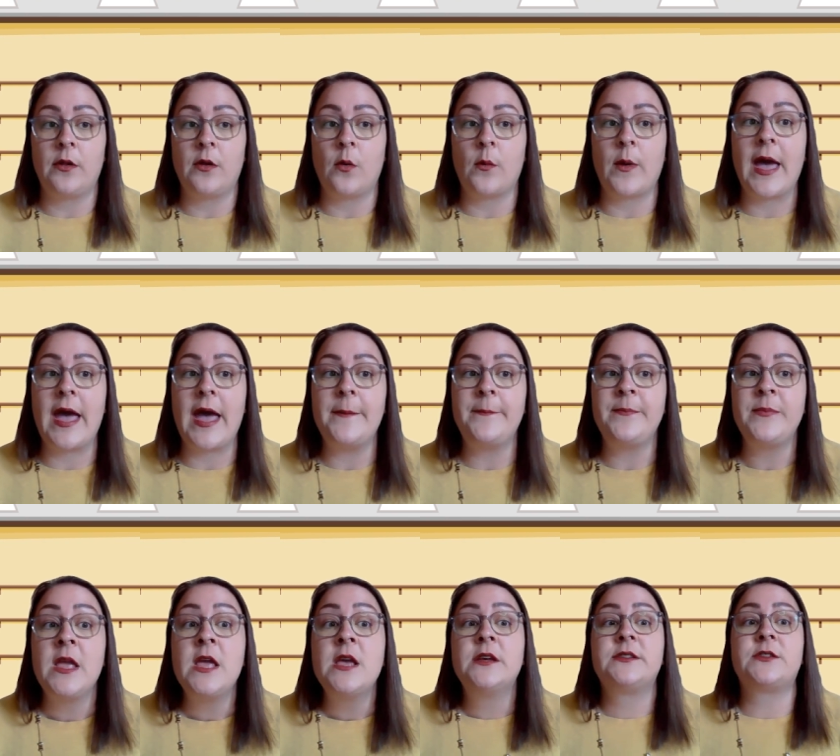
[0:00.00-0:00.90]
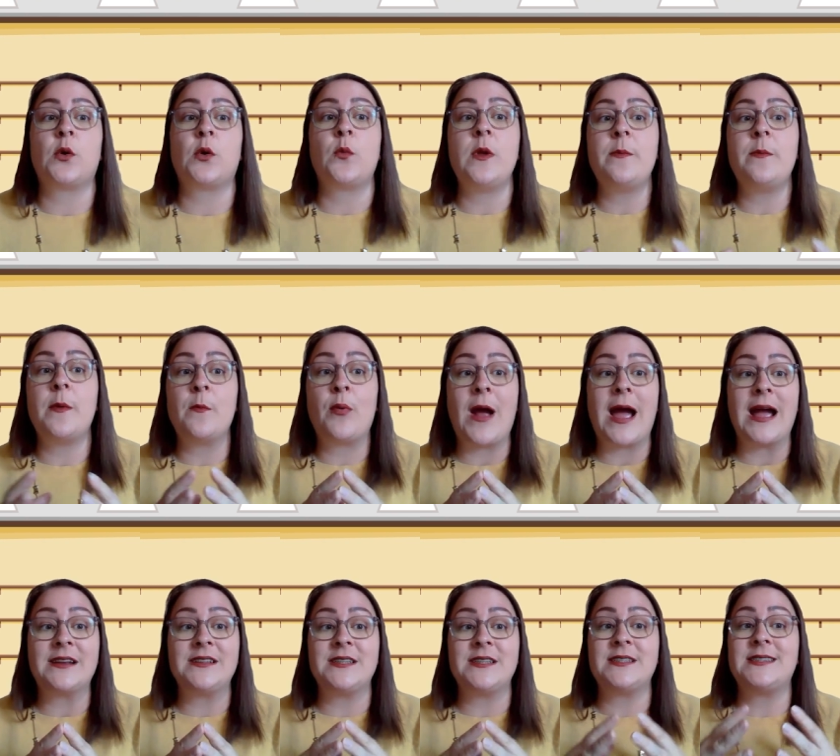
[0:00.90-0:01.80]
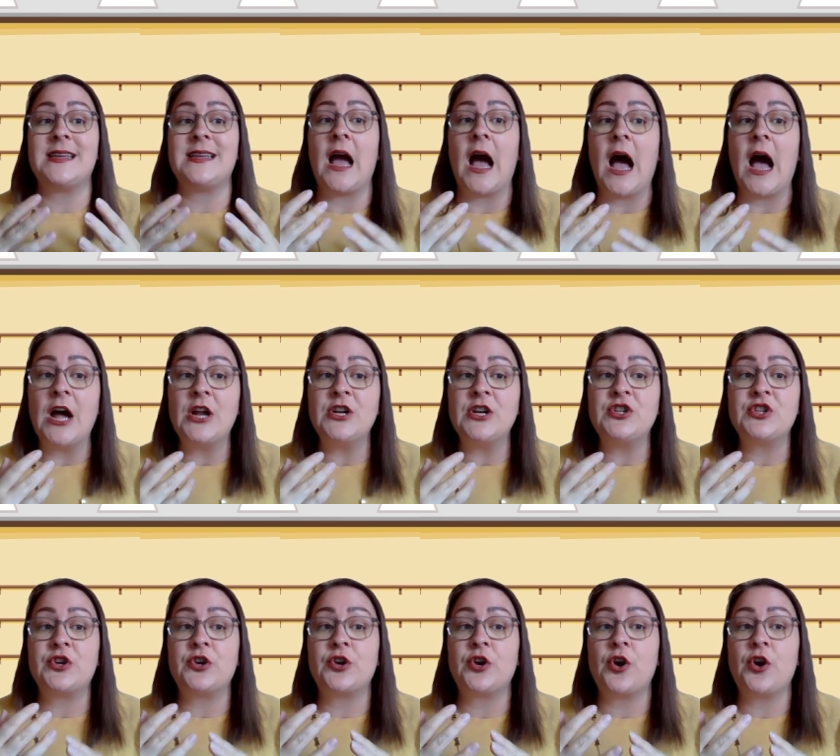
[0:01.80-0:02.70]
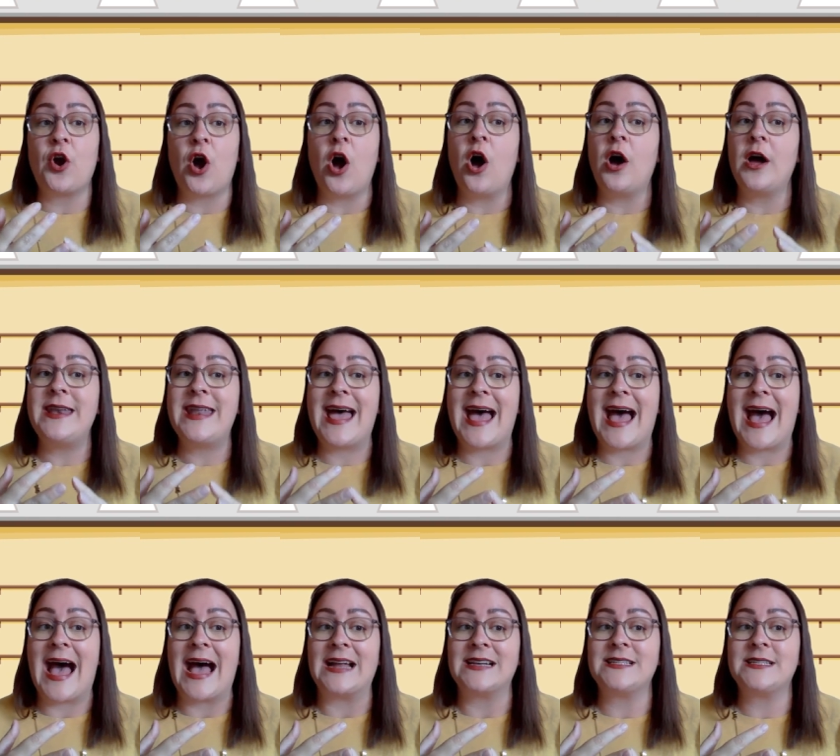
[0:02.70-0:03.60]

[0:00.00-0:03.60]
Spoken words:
Okay, so we've been practicing under, on, at.